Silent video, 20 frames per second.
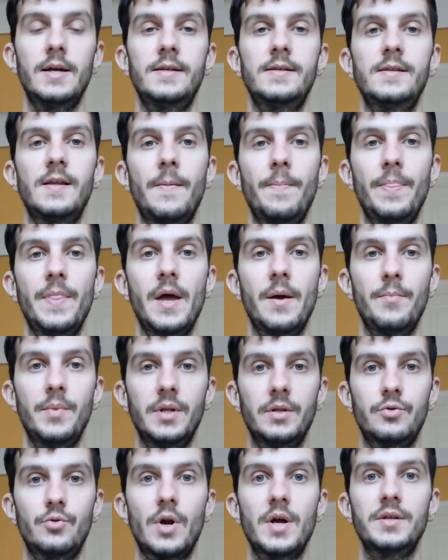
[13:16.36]
sent them
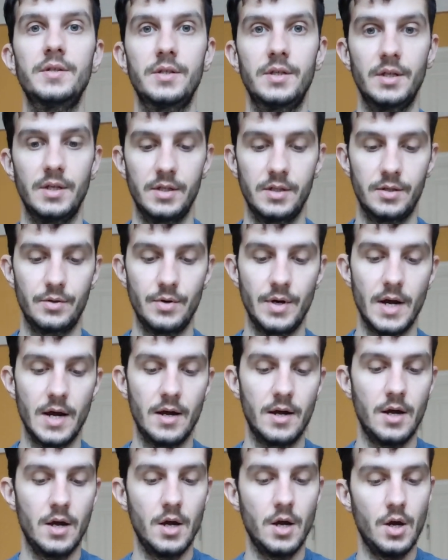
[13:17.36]
in
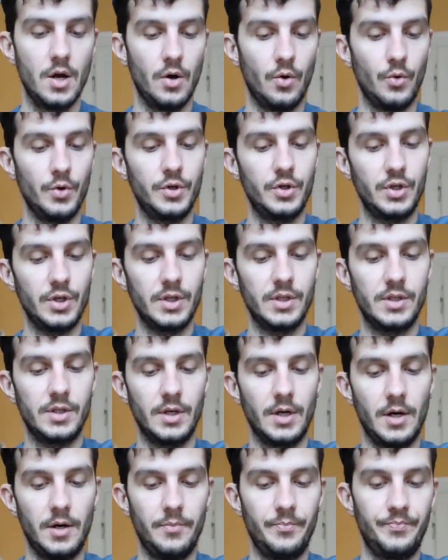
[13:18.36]
Transnistria, which
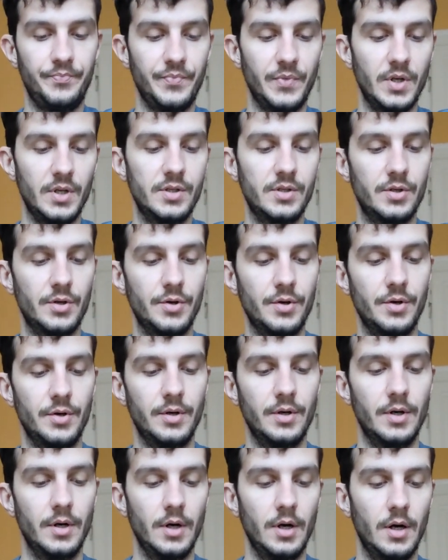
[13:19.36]
is
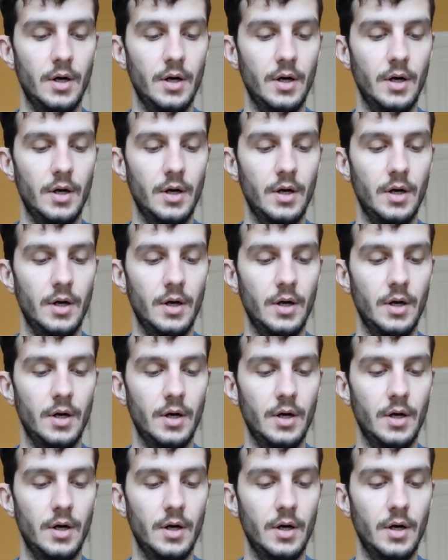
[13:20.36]
Eastern